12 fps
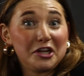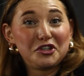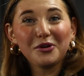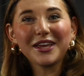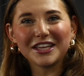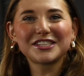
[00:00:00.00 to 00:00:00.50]
not
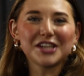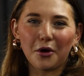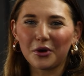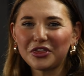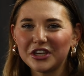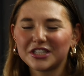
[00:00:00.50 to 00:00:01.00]
doing it. It's
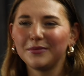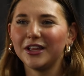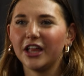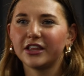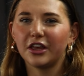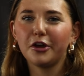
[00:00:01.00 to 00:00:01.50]
not worth it to
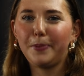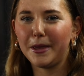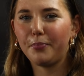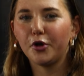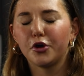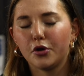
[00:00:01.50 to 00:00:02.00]
me. Like there are
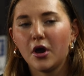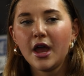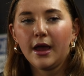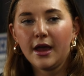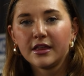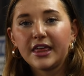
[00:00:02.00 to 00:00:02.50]
people who,
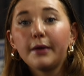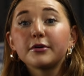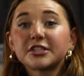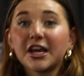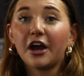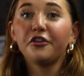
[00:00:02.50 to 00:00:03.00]
they
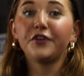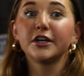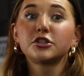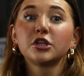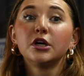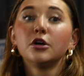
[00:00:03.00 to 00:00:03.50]
will
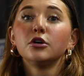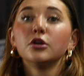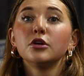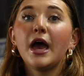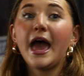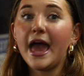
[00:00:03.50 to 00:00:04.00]
sacrifice
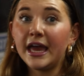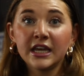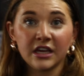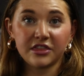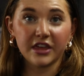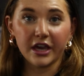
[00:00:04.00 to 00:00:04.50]

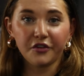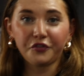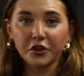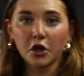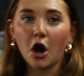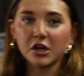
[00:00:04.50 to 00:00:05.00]
anything
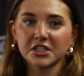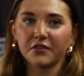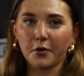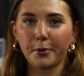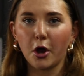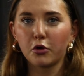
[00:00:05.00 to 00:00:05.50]
for the cost
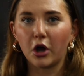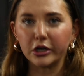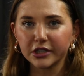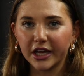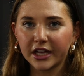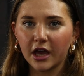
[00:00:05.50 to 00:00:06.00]
of a pro
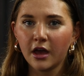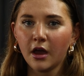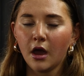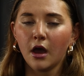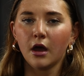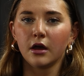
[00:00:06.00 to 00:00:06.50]
card. Like
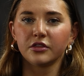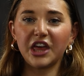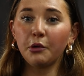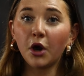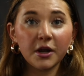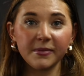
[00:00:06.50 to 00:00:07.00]

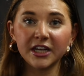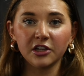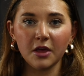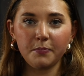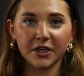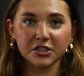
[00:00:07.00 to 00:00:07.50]
they want to be an
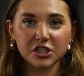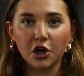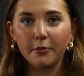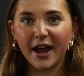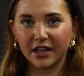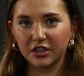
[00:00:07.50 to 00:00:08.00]
Olympian
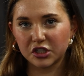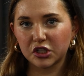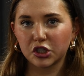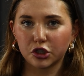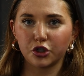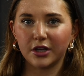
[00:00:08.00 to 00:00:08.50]
so bad. This
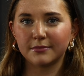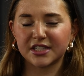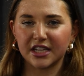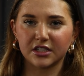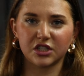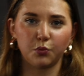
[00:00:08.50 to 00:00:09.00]
is their dream
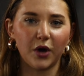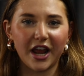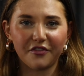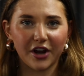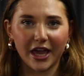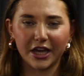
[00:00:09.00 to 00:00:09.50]
since
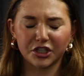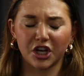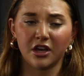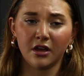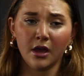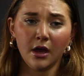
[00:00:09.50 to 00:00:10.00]
whatever age.
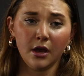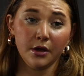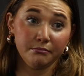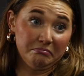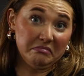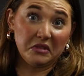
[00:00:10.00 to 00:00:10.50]

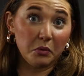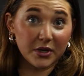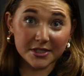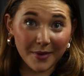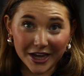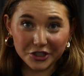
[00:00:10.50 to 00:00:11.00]
It
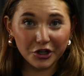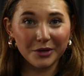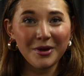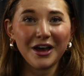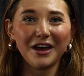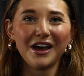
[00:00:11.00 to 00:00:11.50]
wasn't my
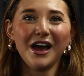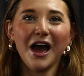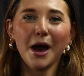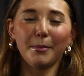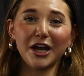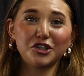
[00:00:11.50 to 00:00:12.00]
dream.
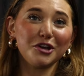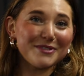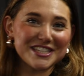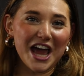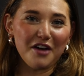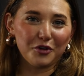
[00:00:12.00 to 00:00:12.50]
My dream
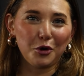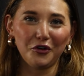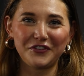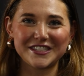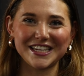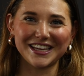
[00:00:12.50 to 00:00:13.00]
is to have a
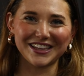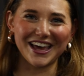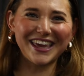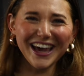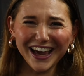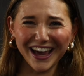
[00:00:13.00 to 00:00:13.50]
cool physique.
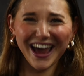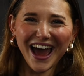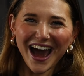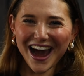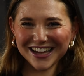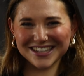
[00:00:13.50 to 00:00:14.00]
Like
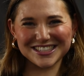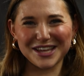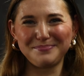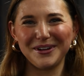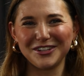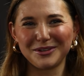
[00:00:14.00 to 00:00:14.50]
I'm just
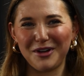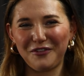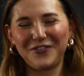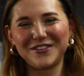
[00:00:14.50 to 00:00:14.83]
like building my